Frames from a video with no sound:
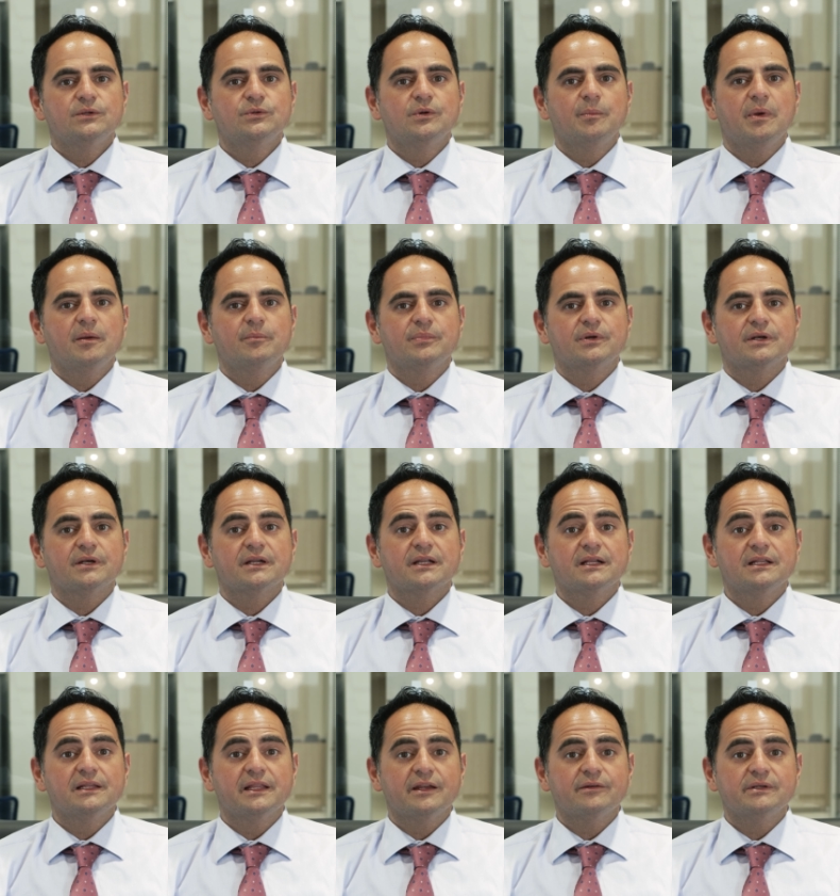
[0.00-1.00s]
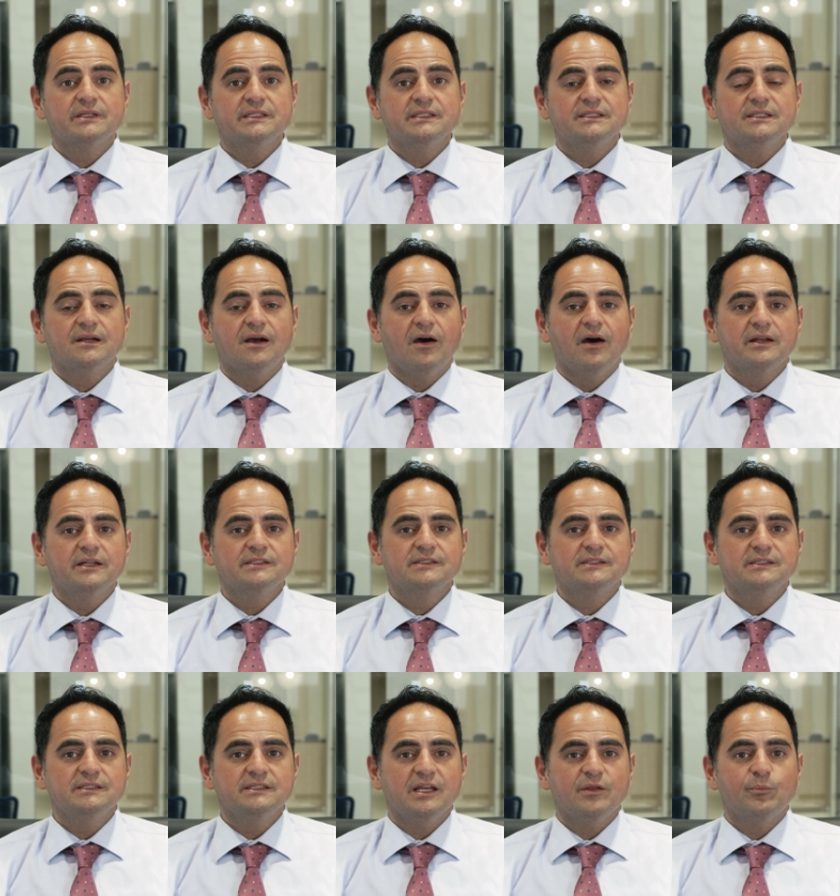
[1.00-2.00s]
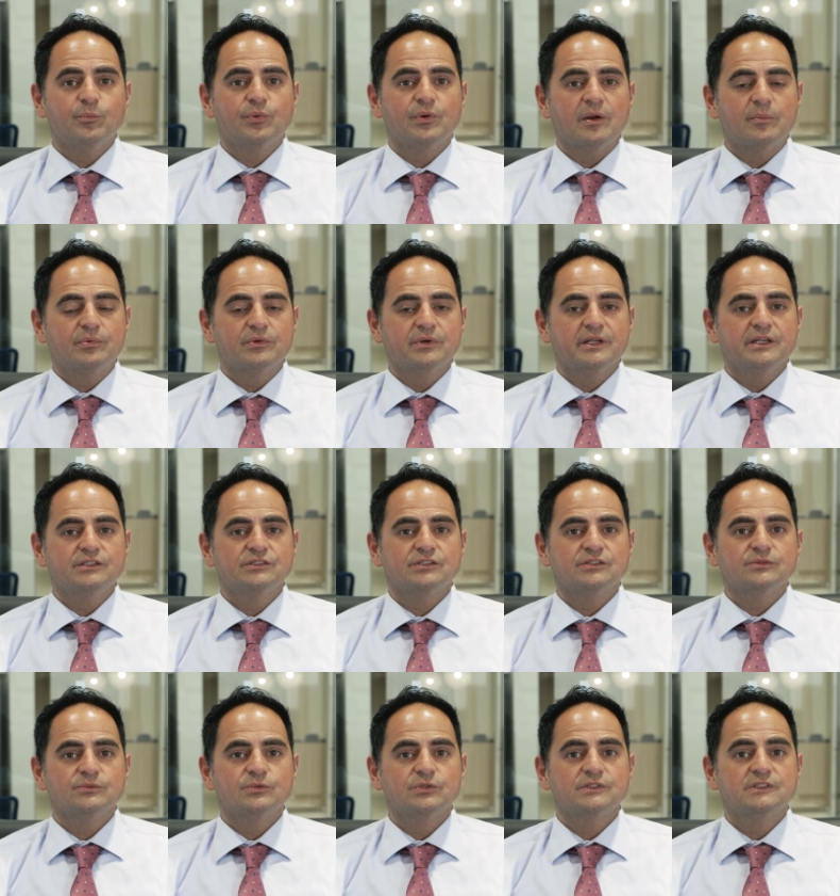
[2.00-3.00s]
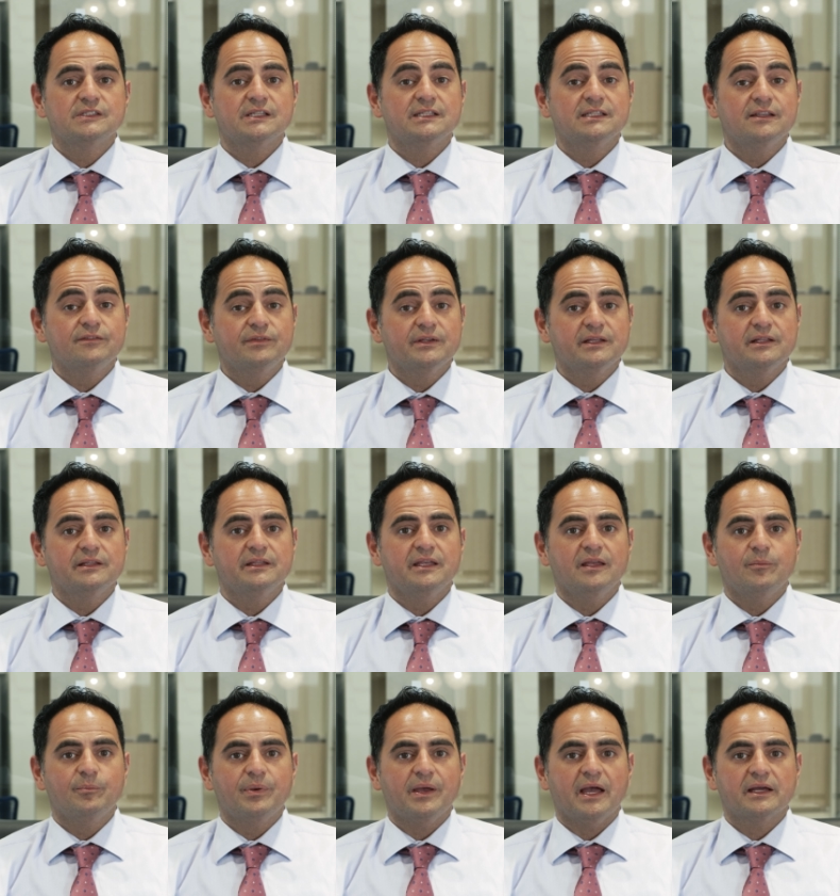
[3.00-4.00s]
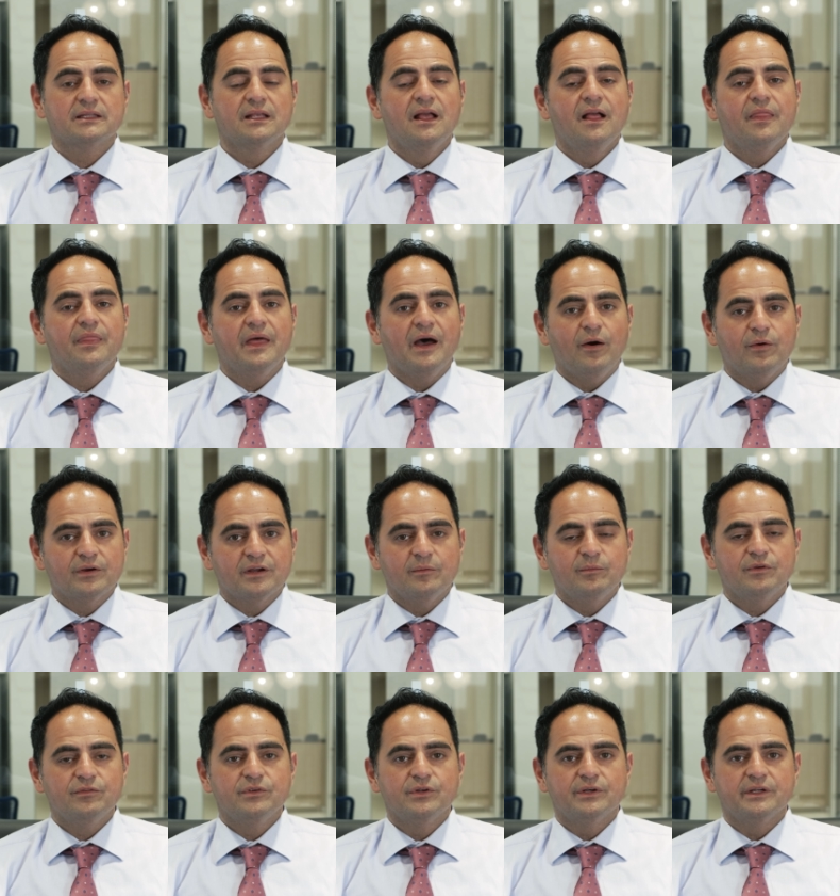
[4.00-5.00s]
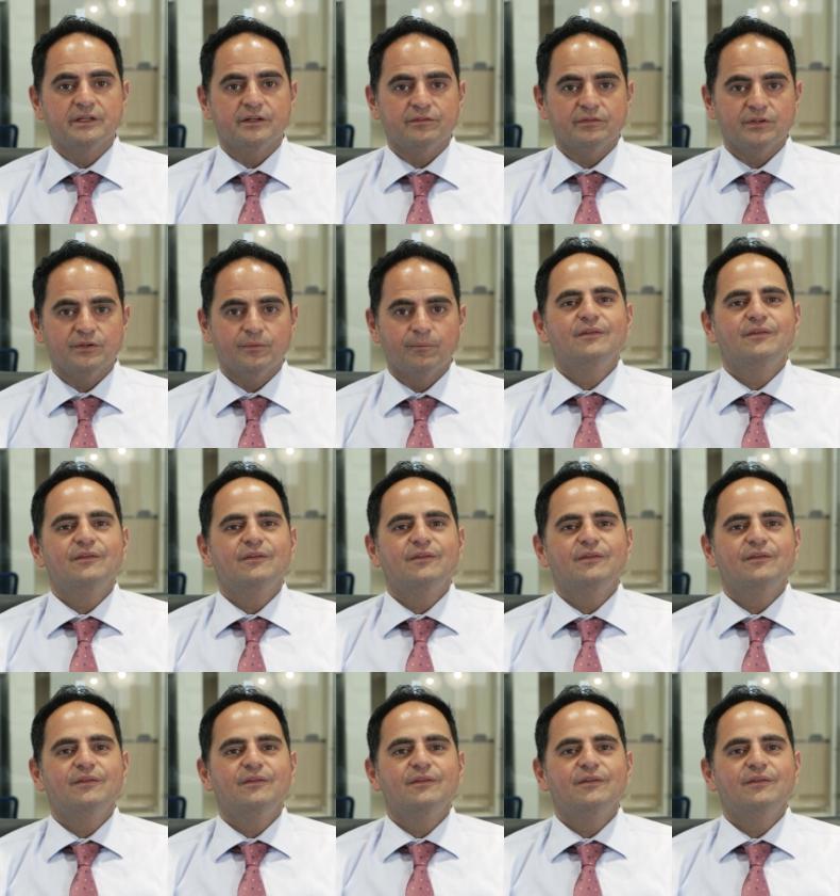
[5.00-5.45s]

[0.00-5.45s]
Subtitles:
Remember, clarity, honesty, and preparation will significantly impact the outcome of your interview.